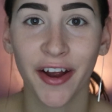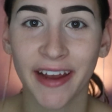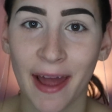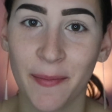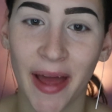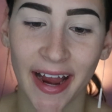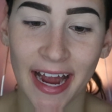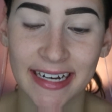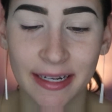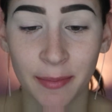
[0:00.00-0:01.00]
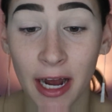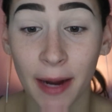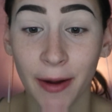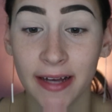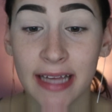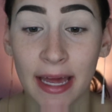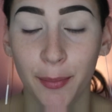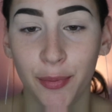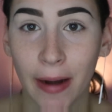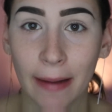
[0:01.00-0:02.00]
Okay, I'm back. I did my eyebrows
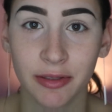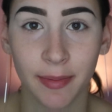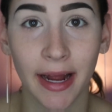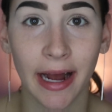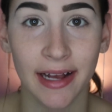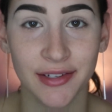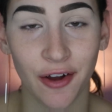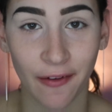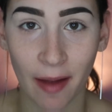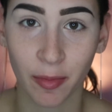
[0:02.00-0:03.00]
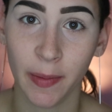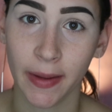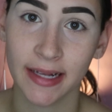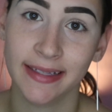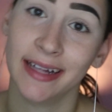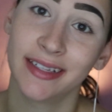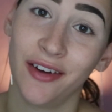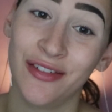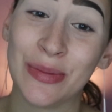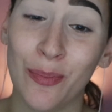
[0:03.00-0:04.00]
and primed my eyes off camera because that
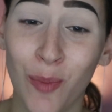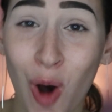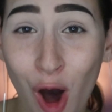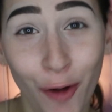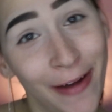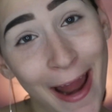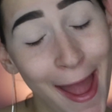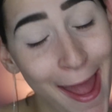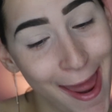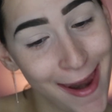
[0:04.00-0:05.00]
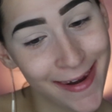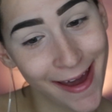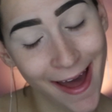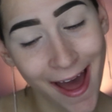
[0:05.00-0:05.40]
stuff is boring.